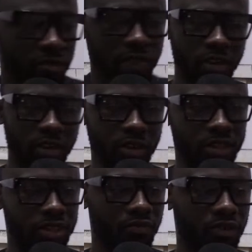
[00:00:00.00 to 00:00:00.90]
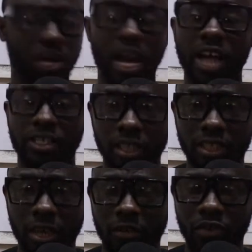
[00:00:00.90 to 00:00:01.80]
the question for me. I see some
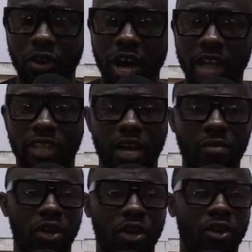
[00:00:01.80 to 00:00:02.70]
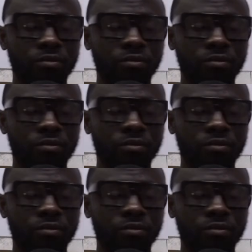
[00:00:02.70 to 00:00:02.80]
of you guys coming on.